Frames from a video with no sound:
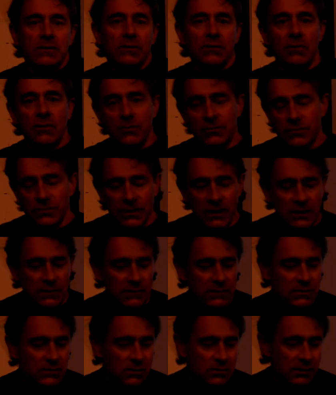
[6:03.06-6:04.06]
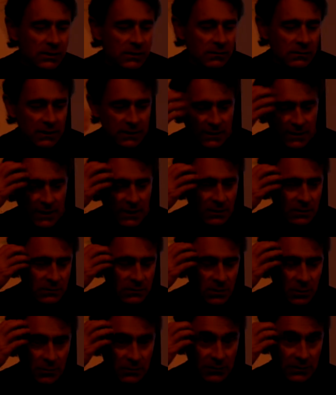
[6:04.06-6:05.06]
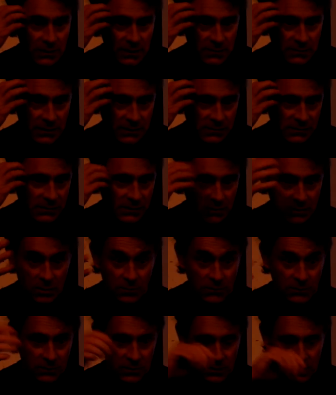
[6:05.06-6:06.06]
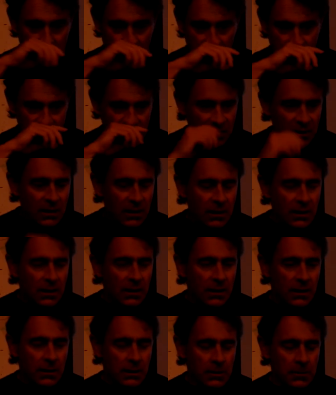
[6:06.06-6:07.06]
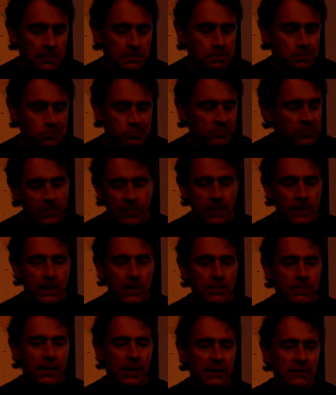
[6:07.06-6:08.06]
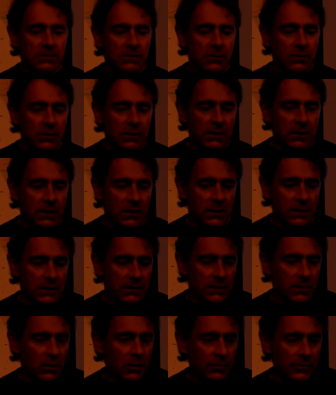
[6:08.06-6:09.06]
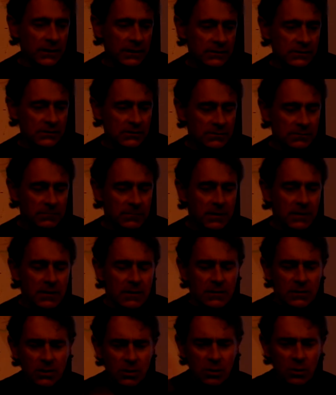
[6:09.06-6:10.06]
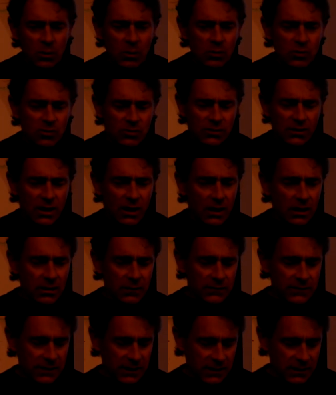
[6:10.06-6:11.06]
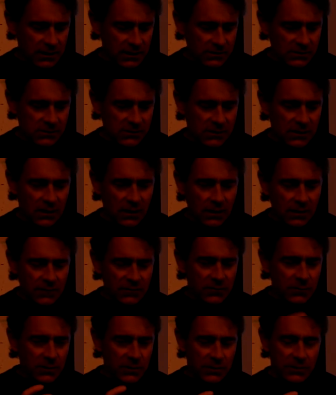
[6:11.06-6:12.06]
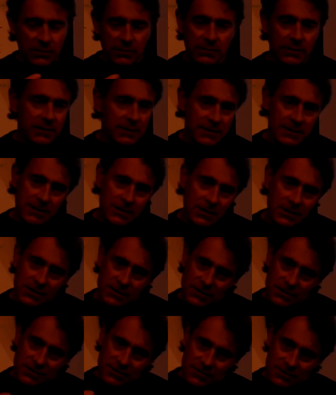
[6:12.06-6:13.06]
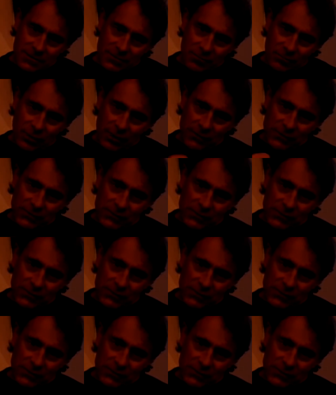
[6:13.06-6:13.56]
the other side of the screen right now, and hopefully I'm not sick, hopefully you're not either. Back to the Olmecs. Huge carved heads, carved with rough